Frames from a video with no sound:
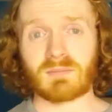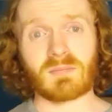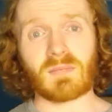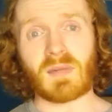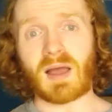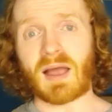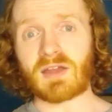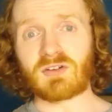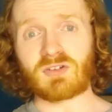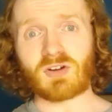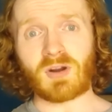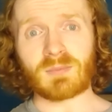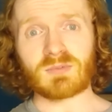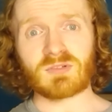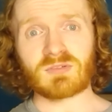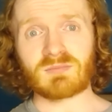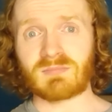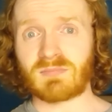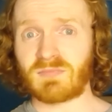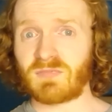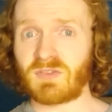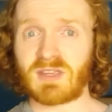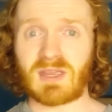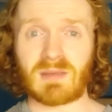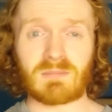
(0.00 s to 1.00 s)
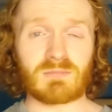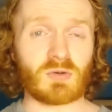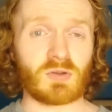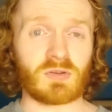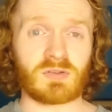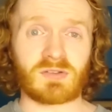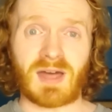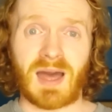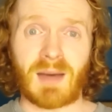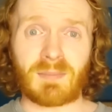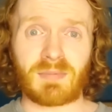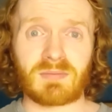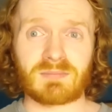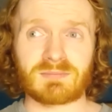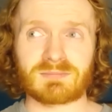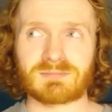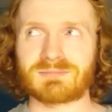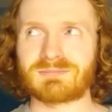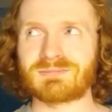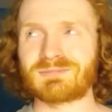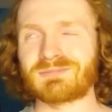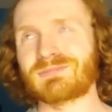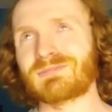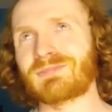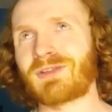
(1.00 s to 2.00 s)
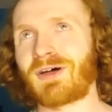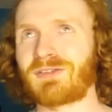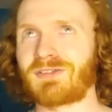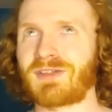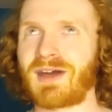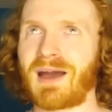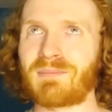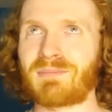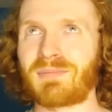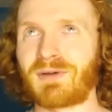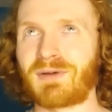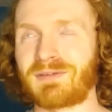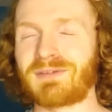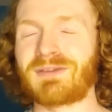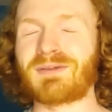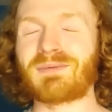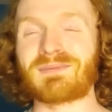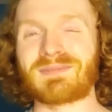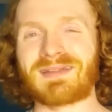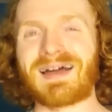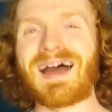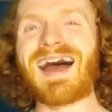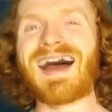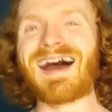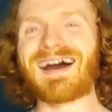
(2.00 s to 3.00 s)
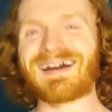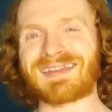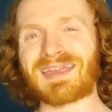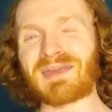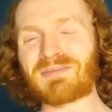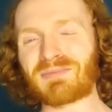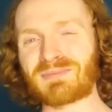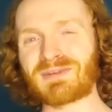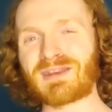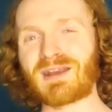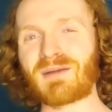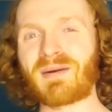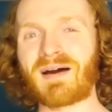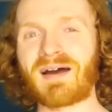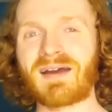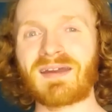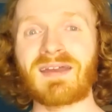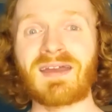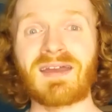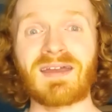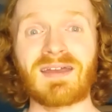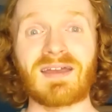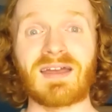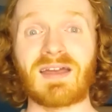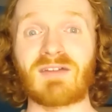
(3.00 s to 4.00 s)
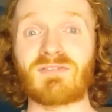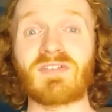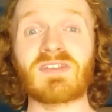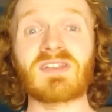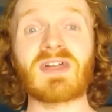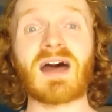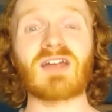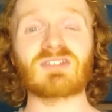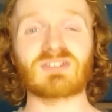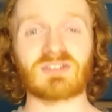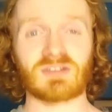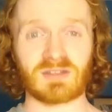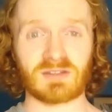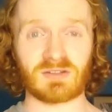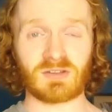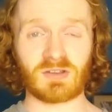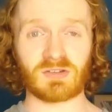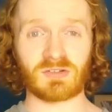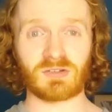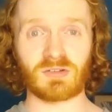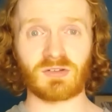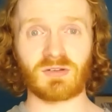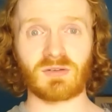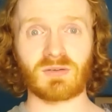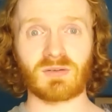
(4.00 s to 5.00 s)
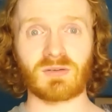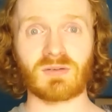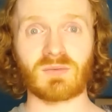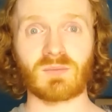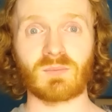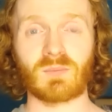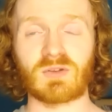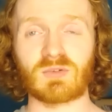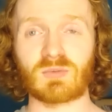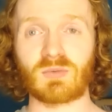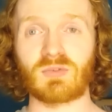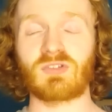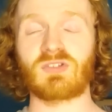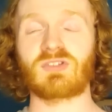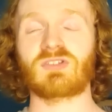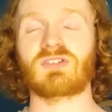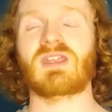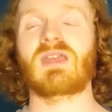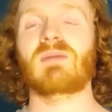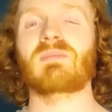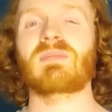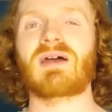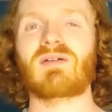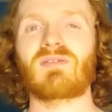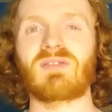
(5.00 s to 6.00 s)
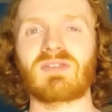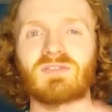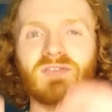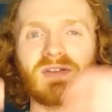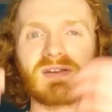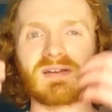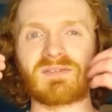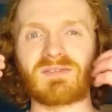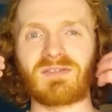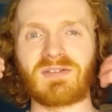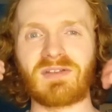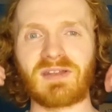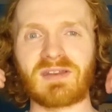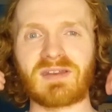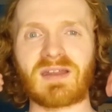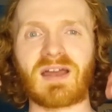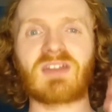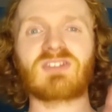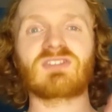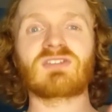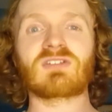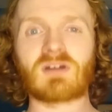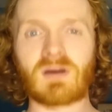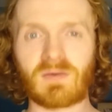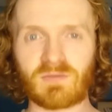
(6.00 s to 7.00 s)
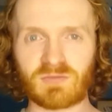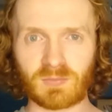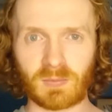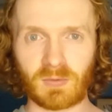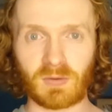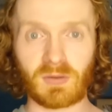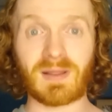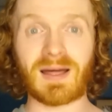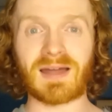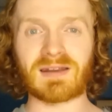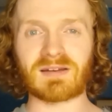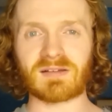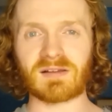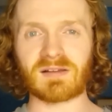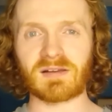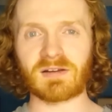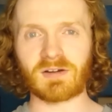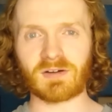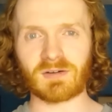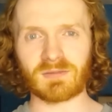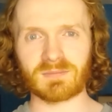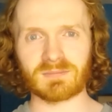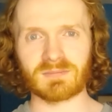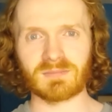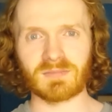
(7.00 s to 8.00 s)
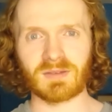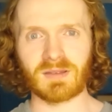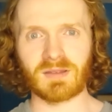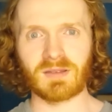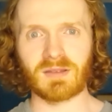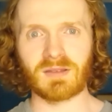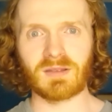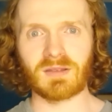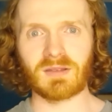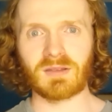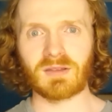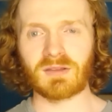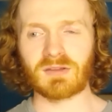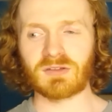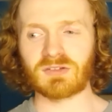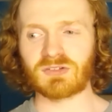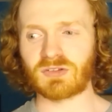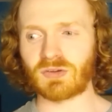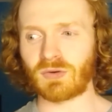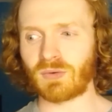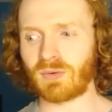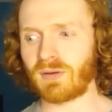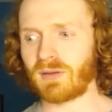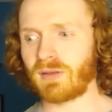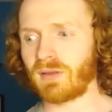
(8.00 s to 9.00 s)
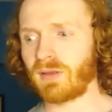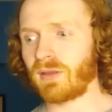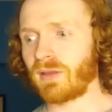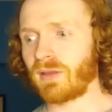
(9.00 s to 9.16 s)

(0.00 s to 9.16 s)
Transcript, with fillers: eye drops, if you keep them on tap, not tap, but you know, keep them nearby, fantastic thing you can do, which will just keep everything feeling really nice and comfortable and clear. So